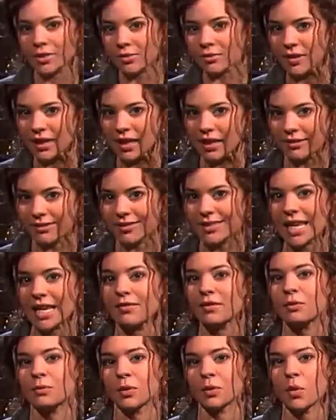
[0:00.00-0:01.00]
of King
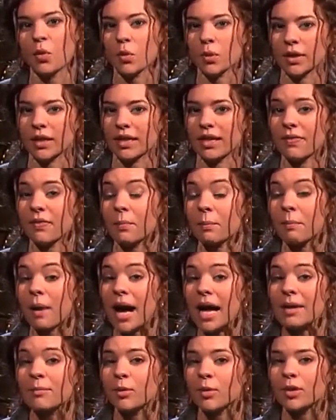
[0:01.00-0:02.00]
David recorded in the
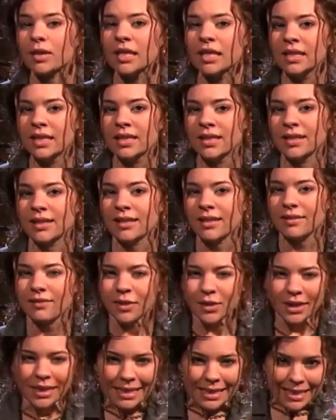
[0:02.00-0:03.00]
Bible, a
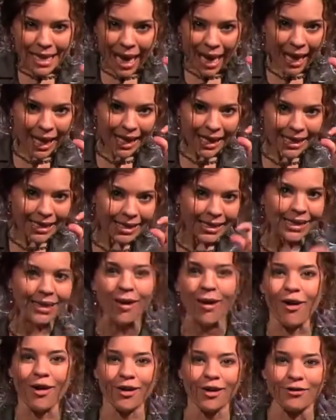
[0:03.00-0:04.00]
very tiny
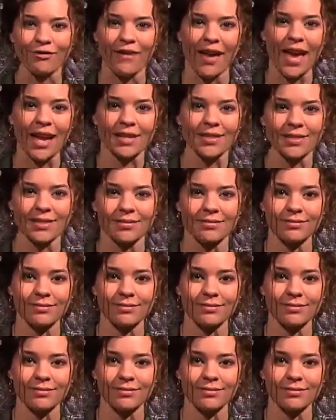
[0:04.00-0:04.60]
artifact